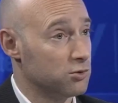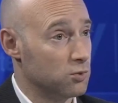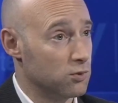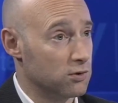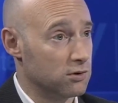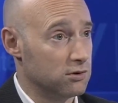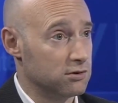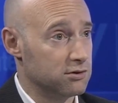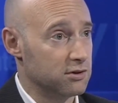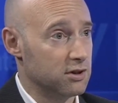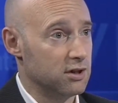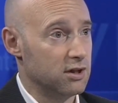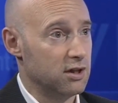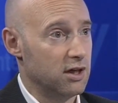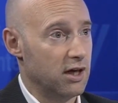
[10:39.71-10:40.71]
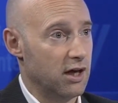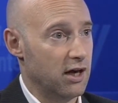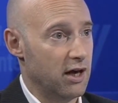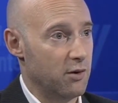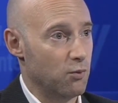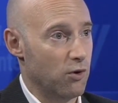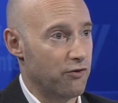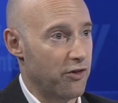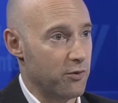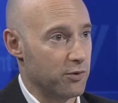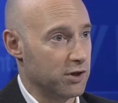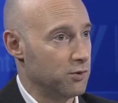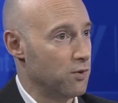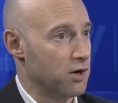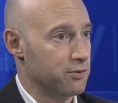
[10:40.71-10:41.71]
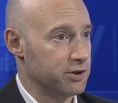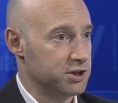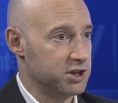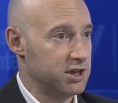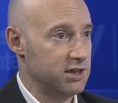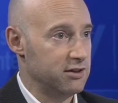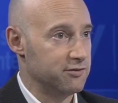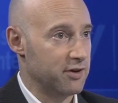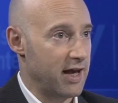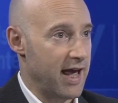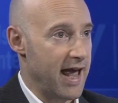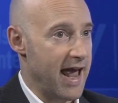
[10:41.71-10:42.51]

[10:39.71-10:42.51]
the world and what they really want to achieve?